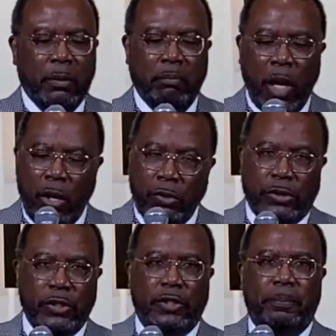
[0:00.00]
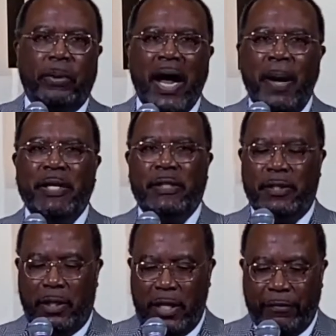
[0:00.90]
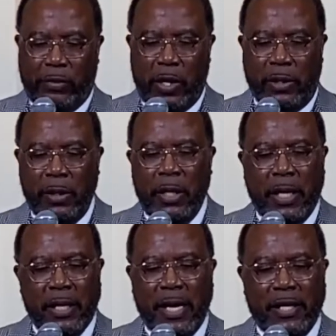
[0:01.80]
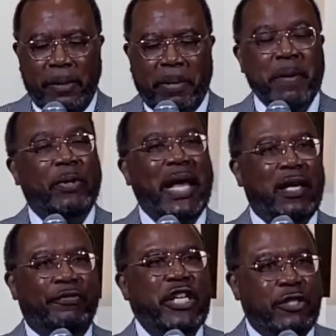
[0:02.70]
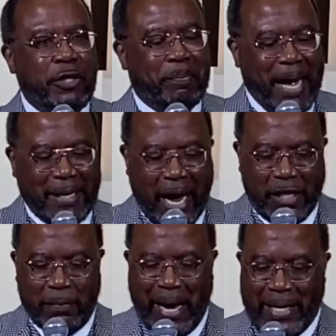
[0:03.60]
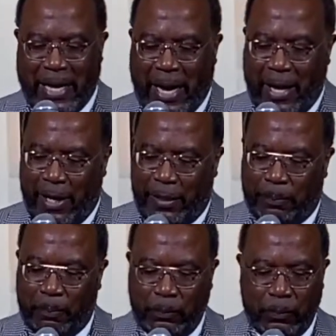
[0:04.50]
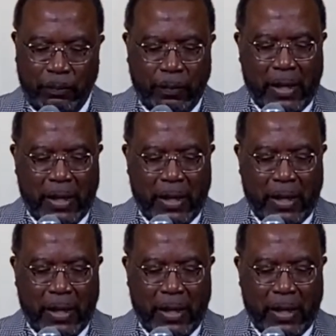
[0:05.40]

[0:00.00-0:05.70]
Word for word: Moses, the promised deliverer, he led the people out of Egypt by God's mighty hand.